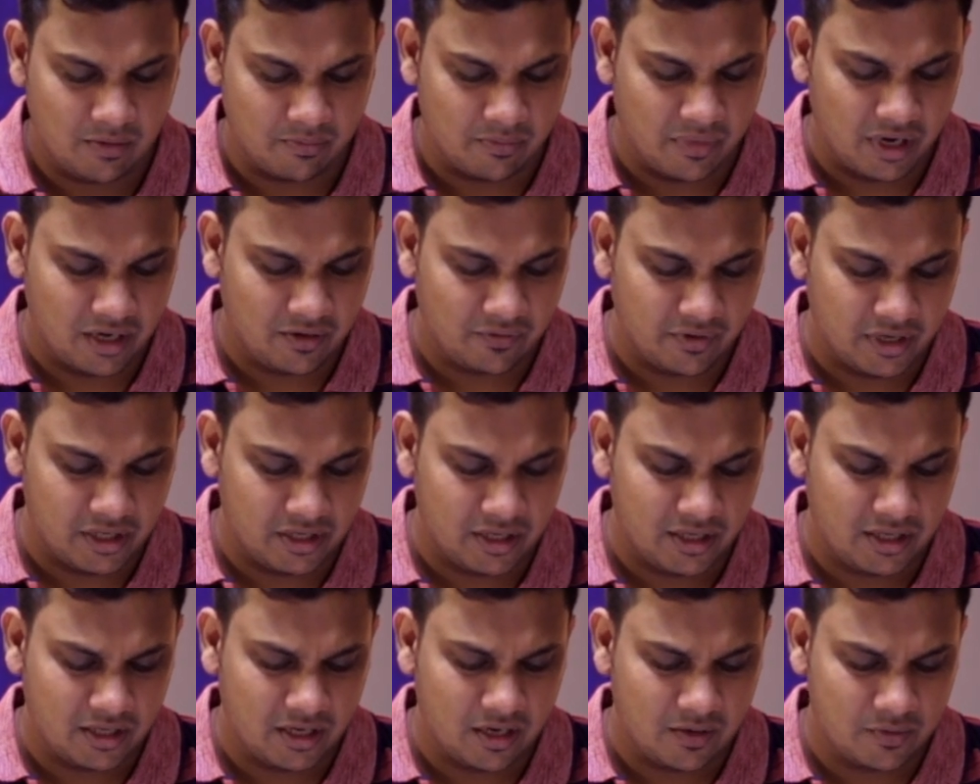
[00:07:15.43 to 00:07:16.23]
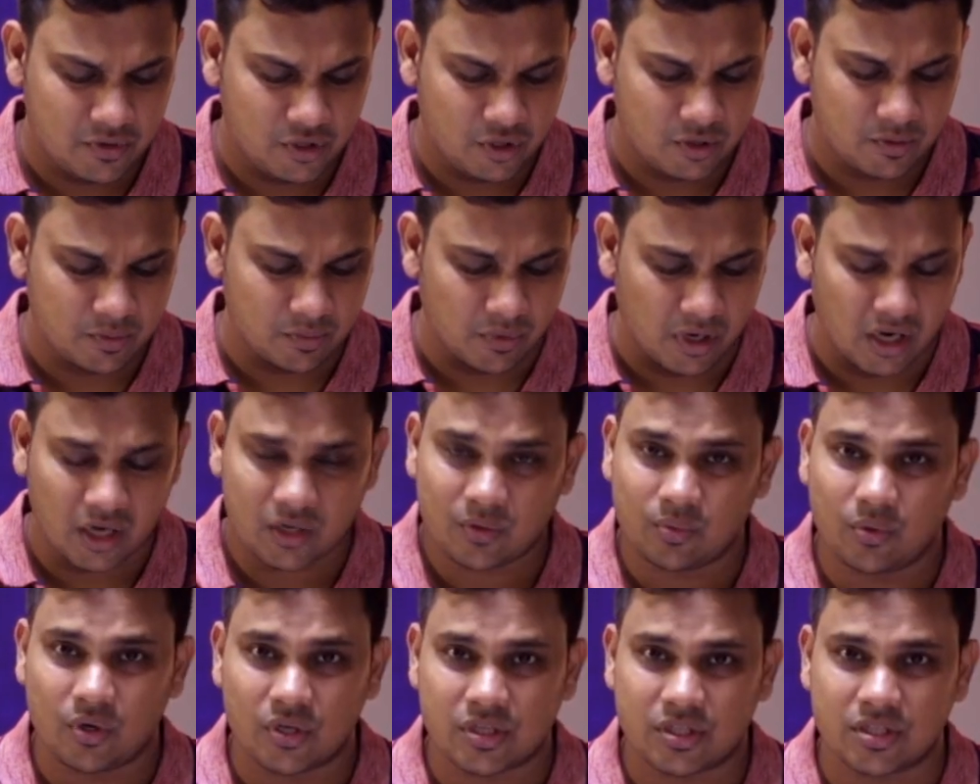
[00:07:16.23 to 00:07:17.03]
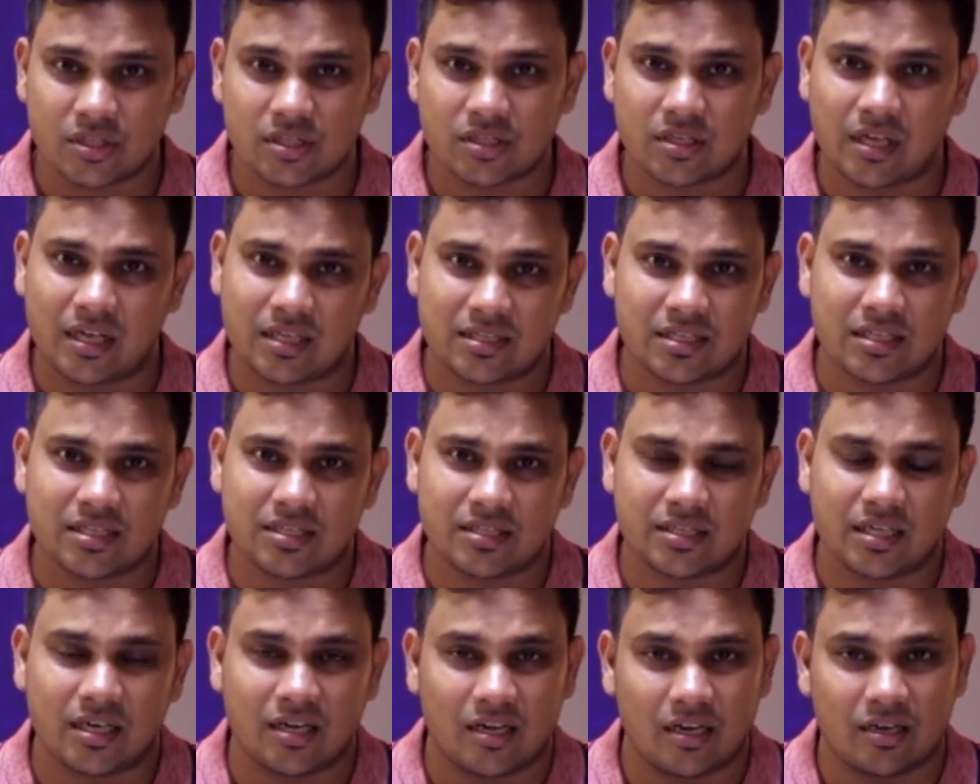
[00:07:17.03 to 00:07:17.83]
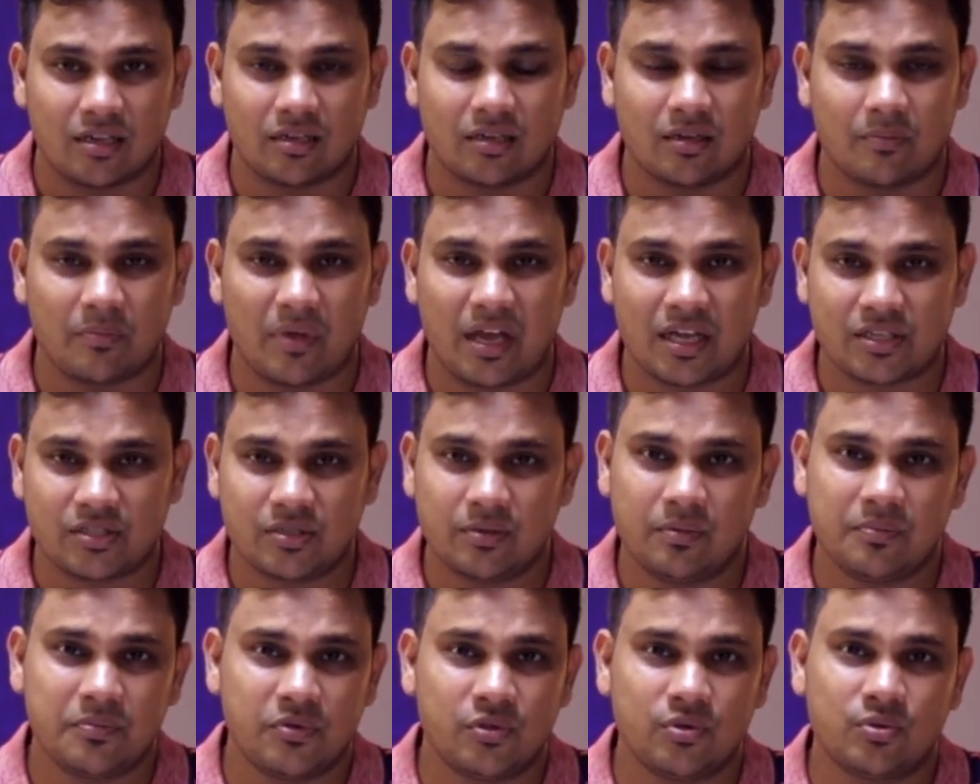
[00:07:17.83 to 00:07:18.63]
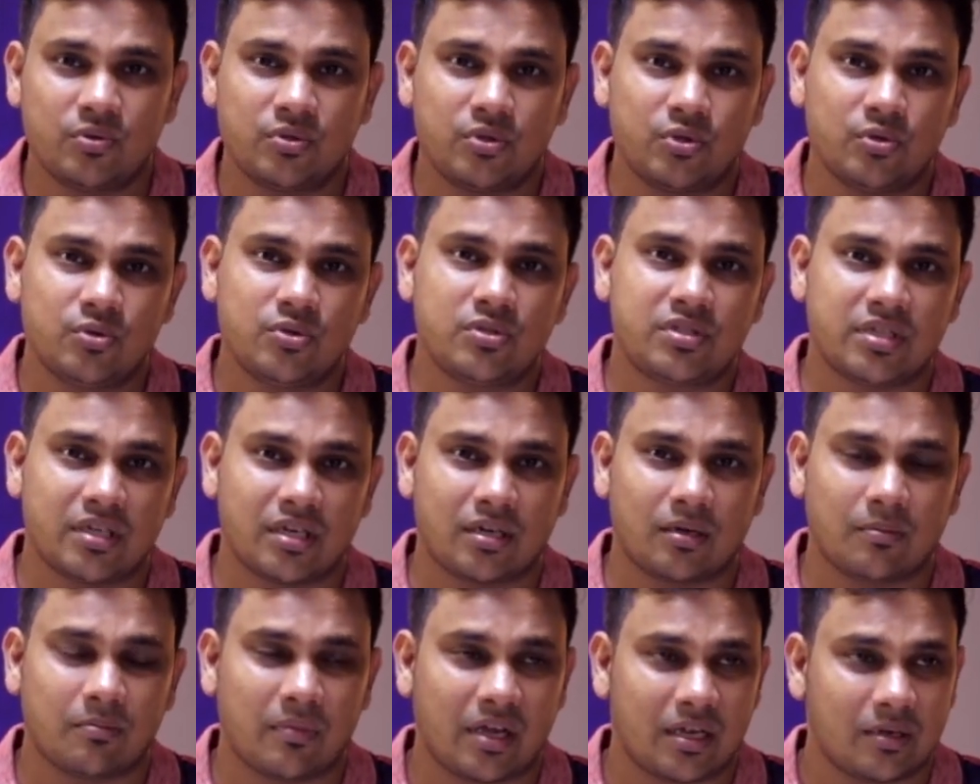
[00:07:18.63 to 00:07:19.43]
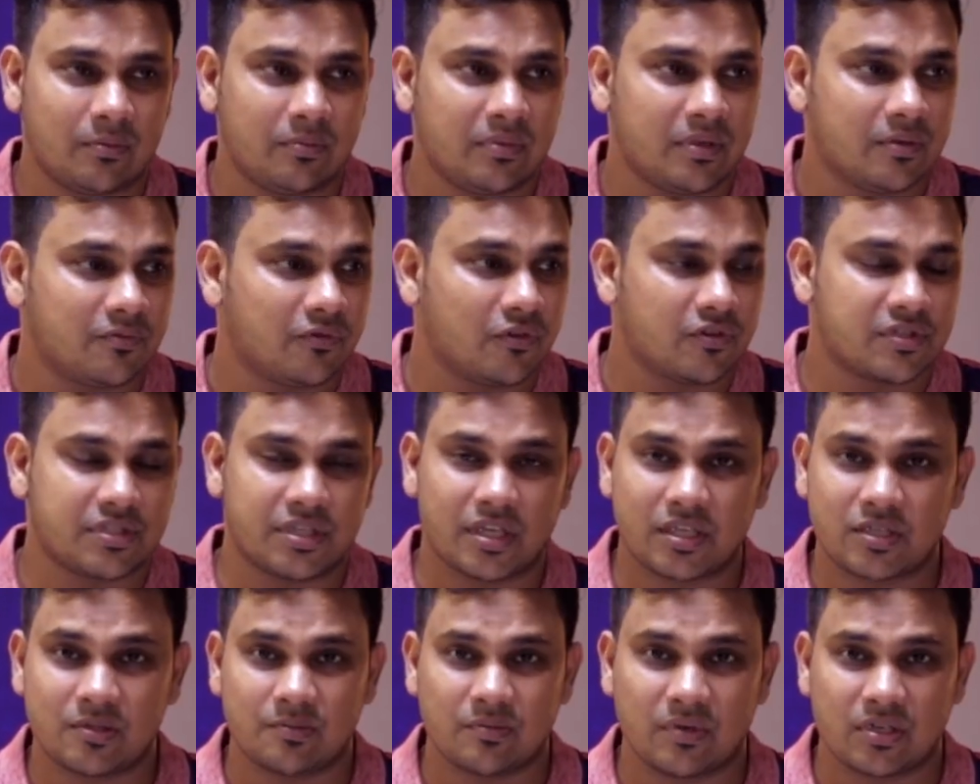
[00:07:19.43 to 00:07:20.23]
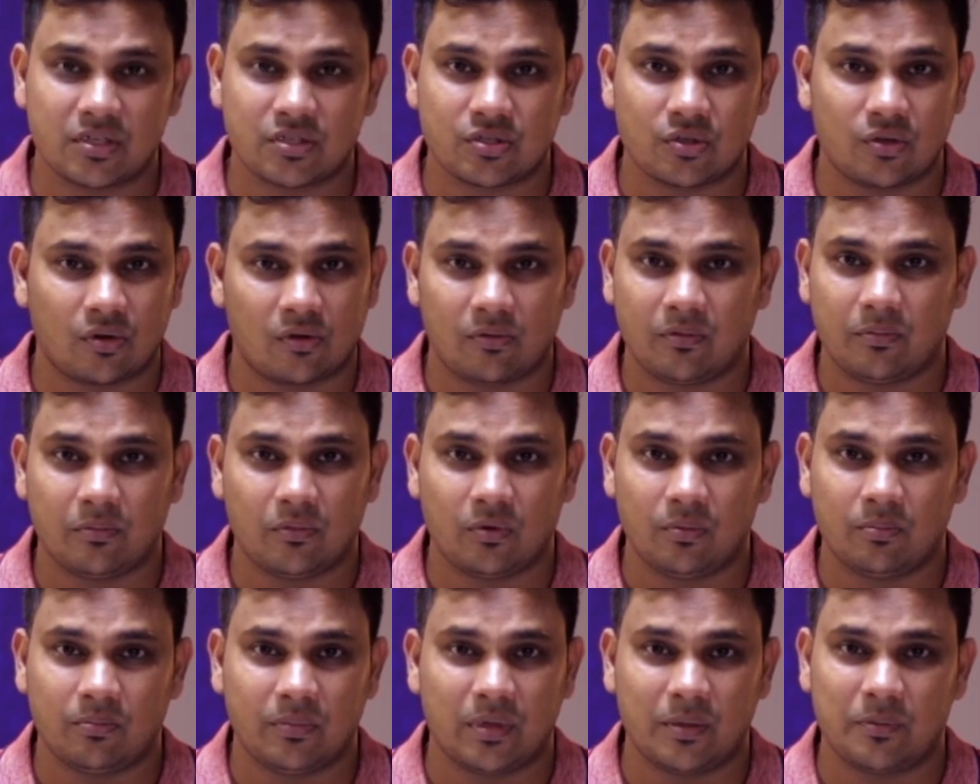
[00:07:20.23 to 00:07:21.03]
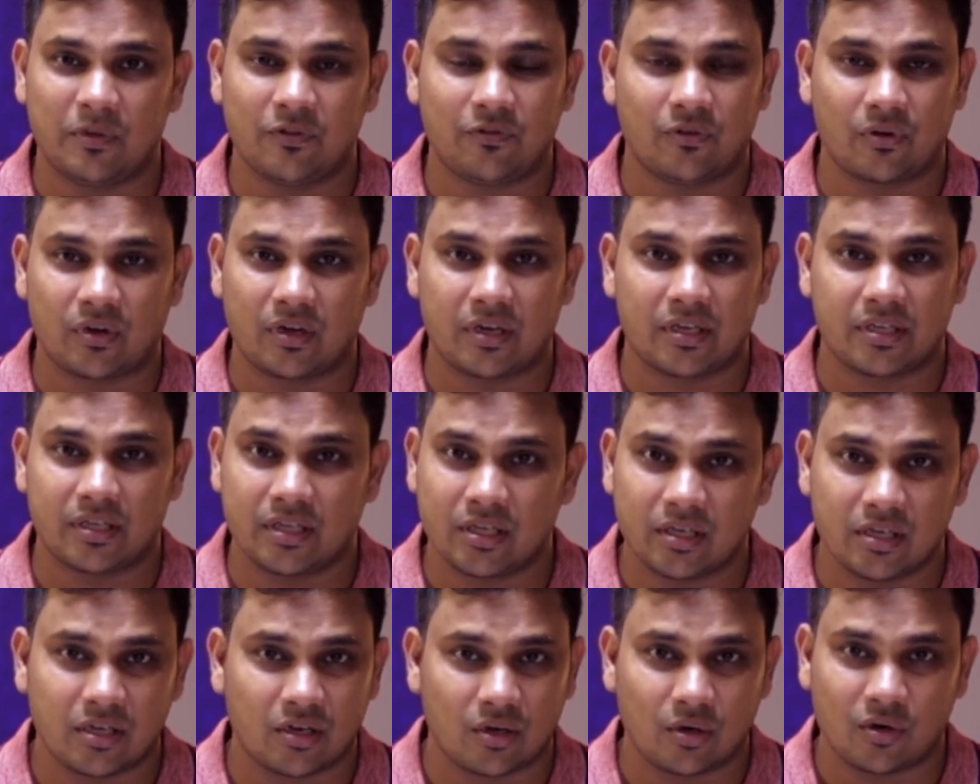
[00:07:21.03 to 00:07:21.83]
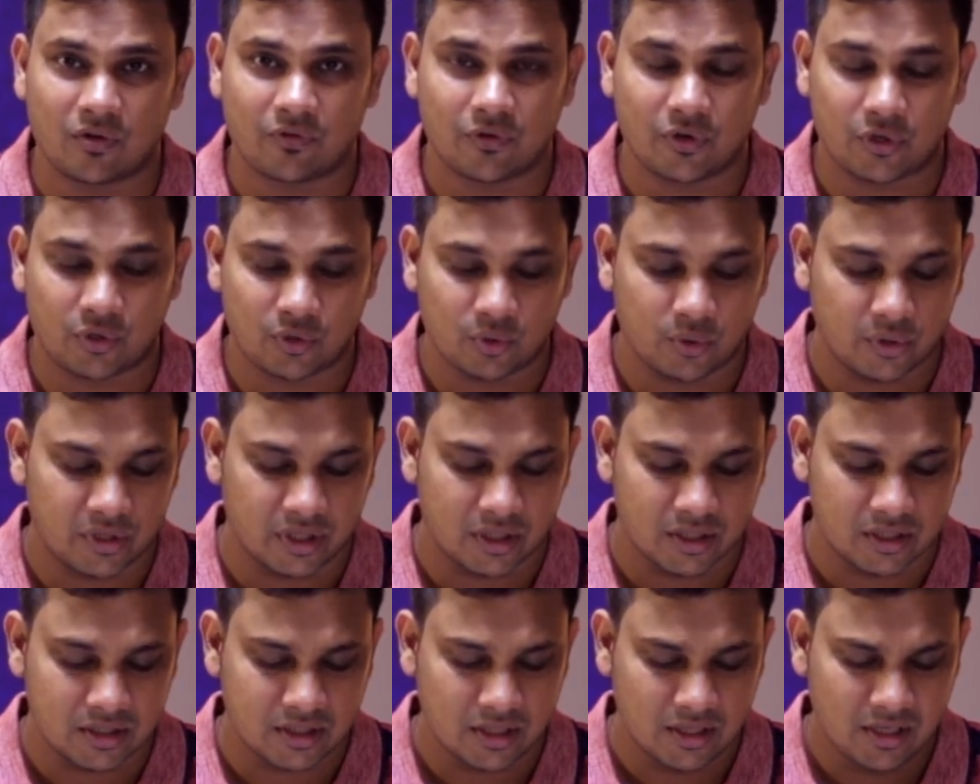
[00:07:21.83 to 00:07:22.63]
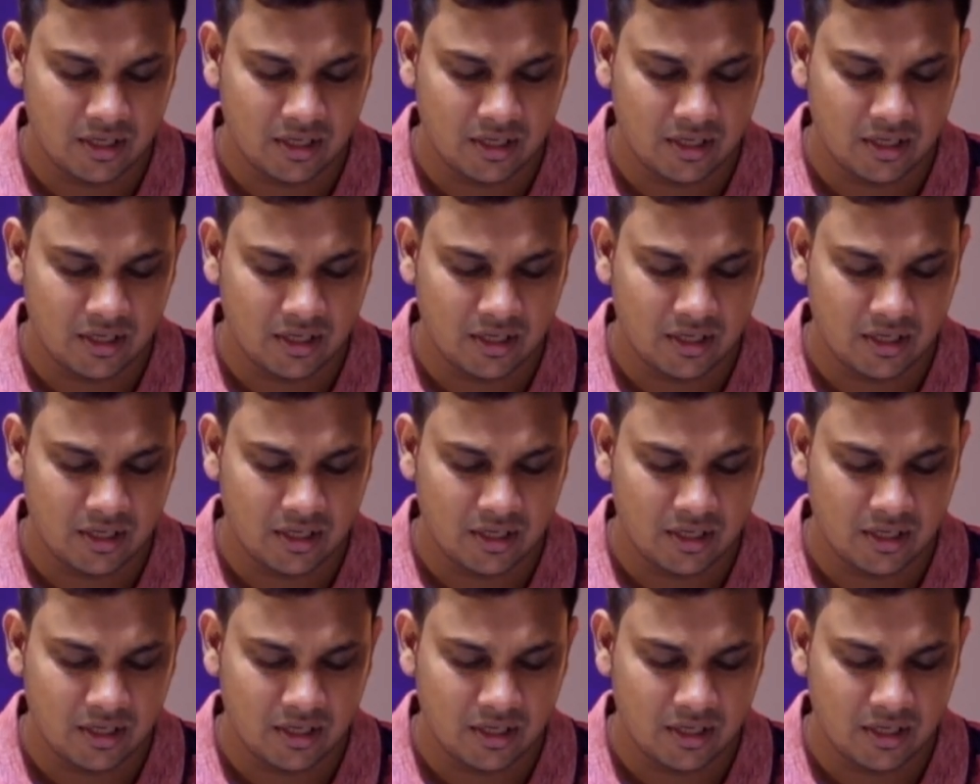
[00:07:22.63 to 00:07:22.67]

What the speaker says: But when it comes to smartwatches, as I said, the maximum you use it might be for 6 months, or maybe for a year, or for 2 years.